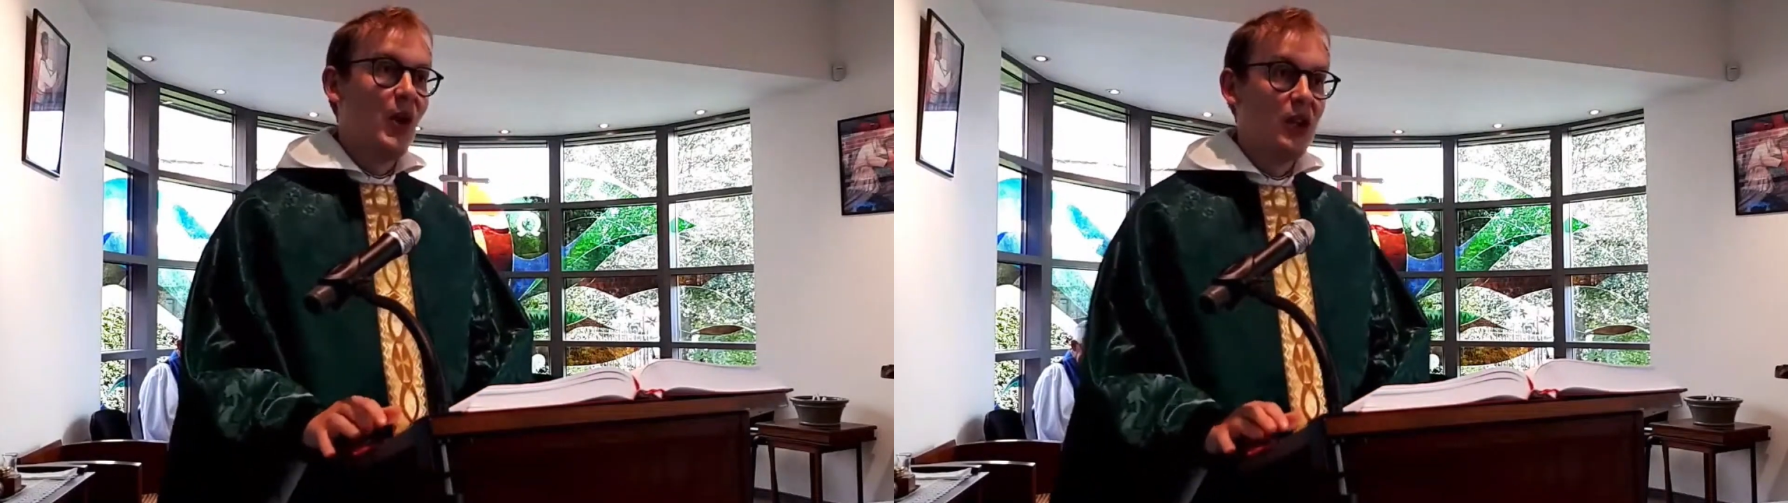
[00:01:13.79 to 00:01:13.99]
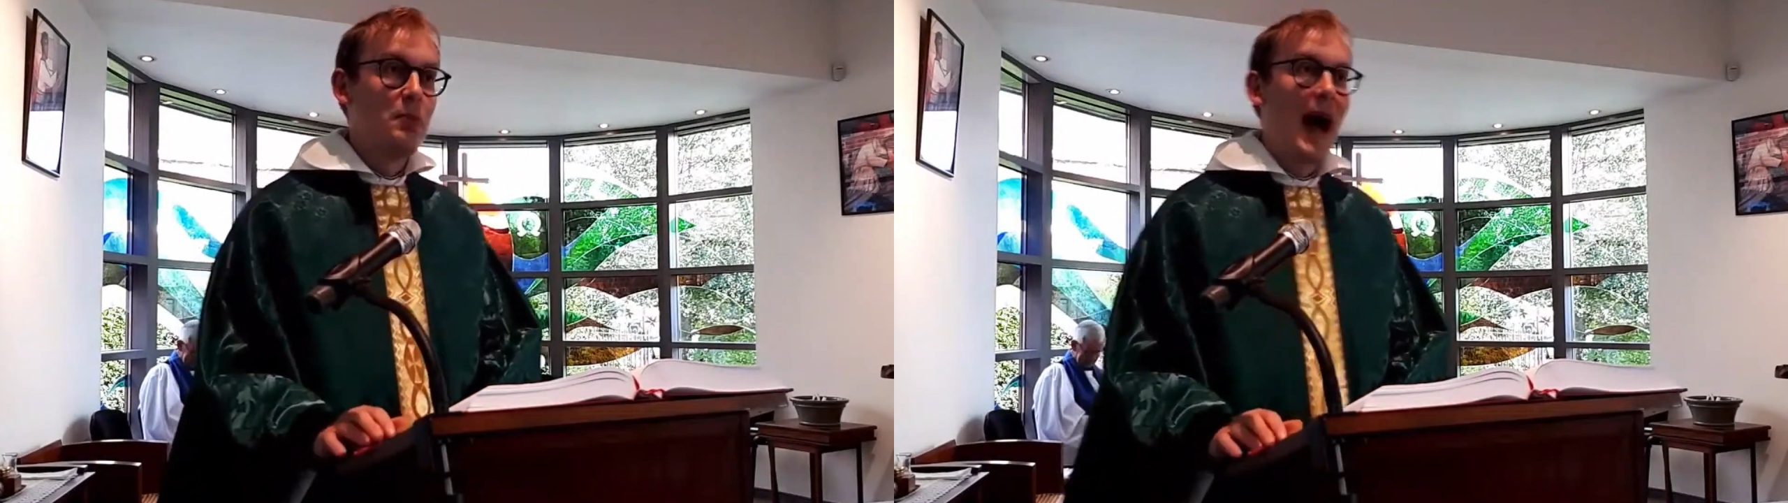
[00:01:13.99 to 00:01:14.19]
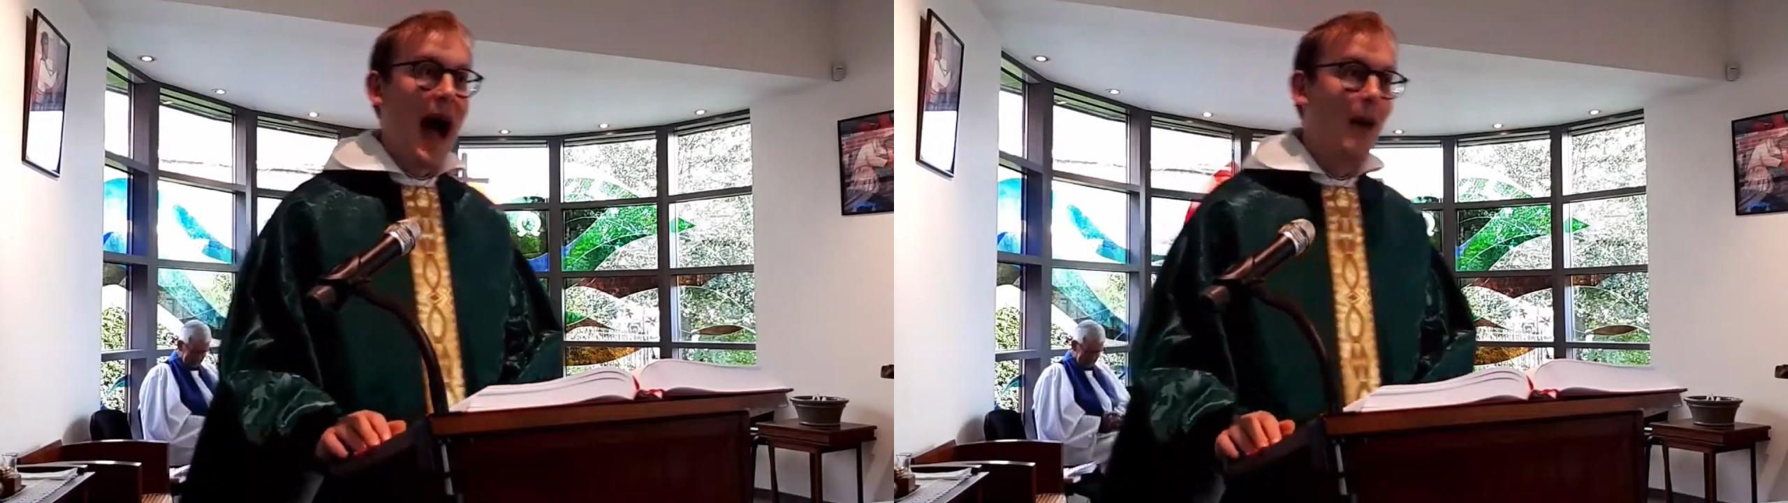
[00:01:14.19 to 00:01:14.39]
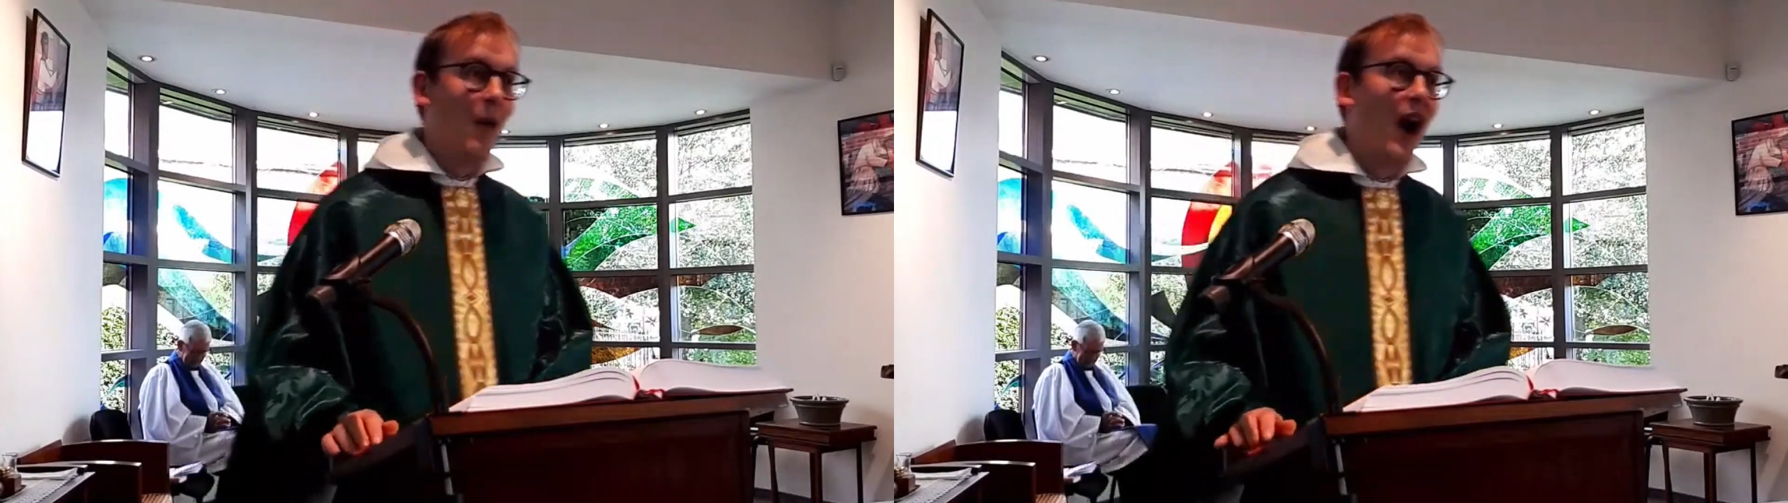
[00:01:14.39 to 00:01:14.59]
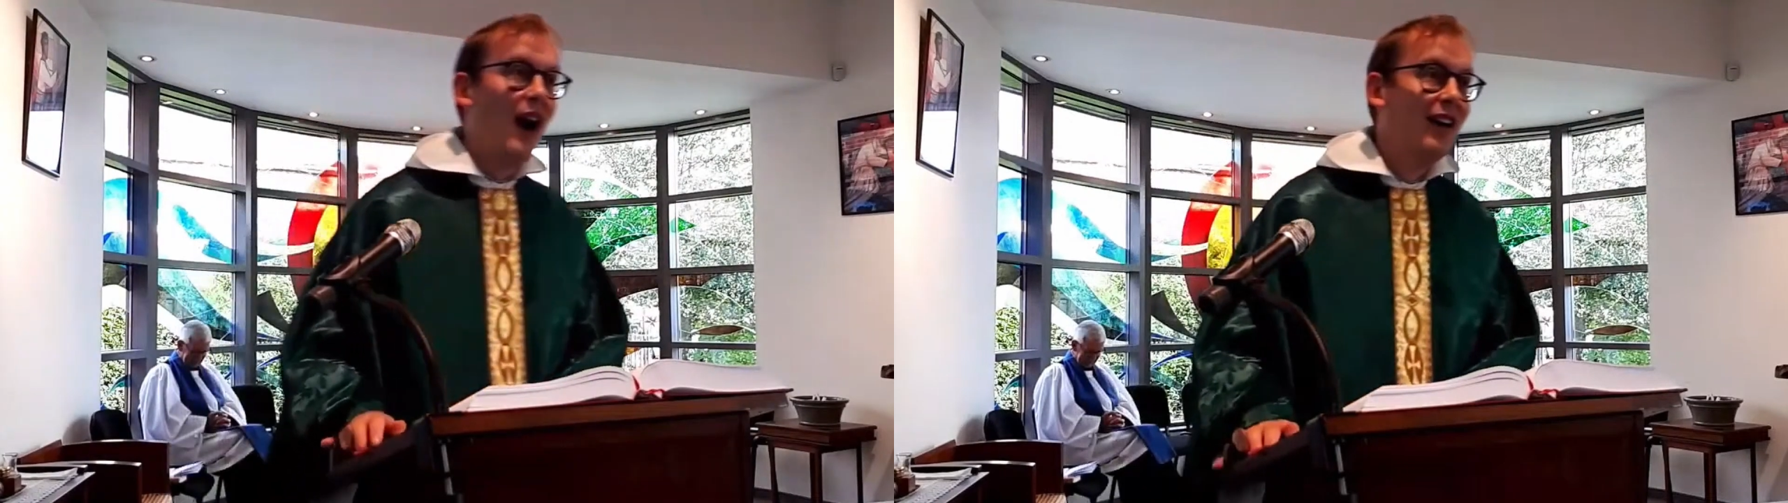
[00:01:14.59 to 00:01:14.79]
word
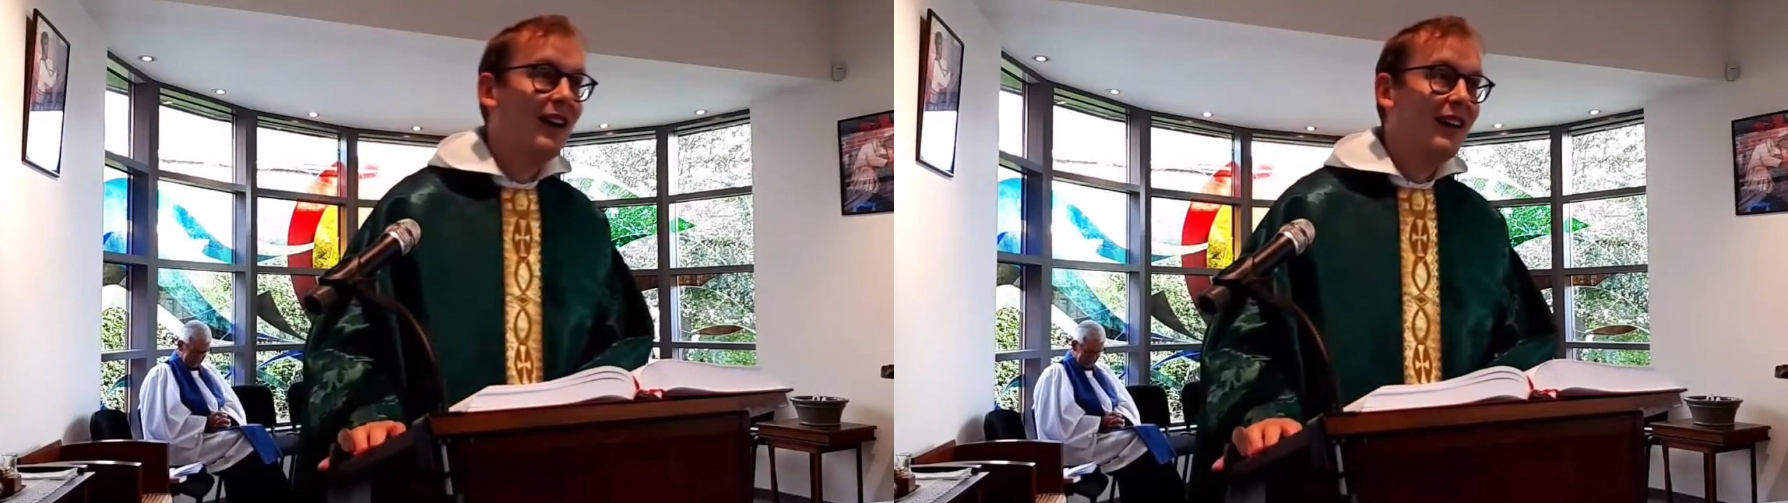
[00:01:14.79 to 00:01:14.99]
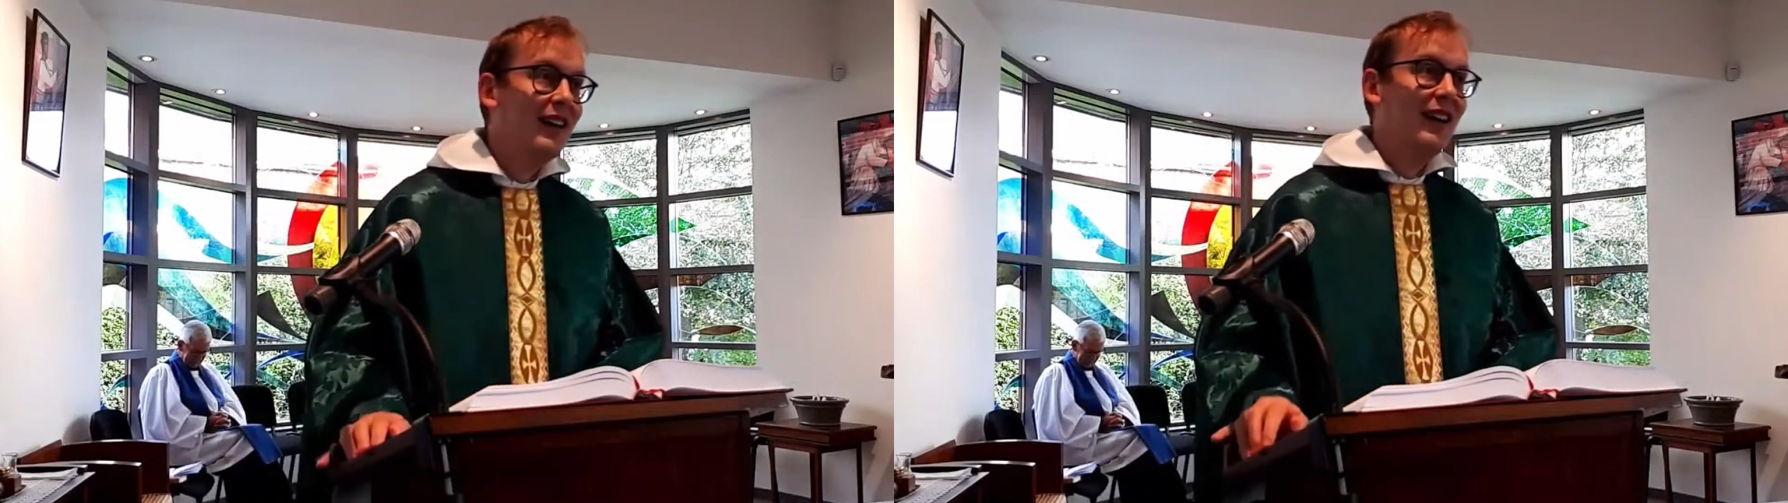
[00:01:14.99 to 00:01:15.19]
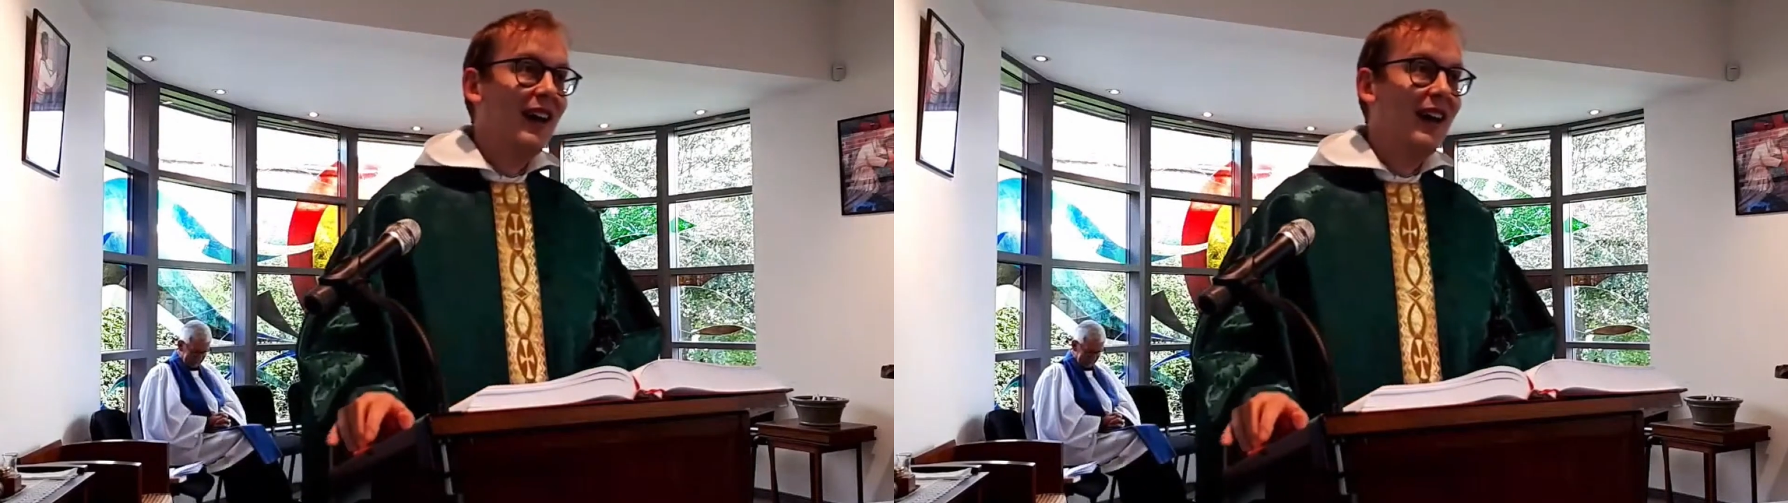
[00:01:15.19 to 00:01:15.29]
power